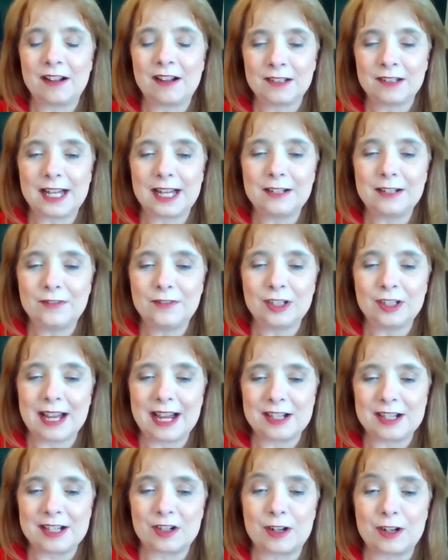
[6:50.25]
a lot of you
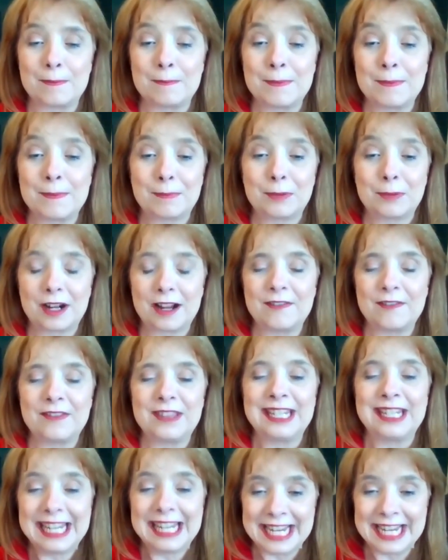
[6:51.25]
guys are a member of
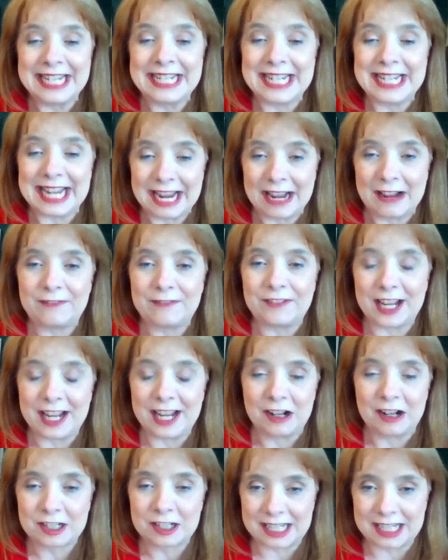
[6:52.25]
the
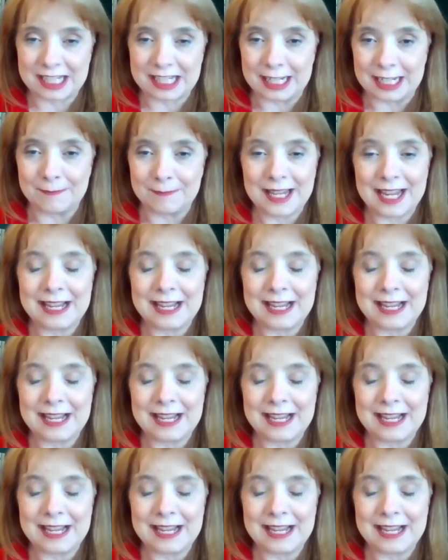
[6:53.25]
NFL team,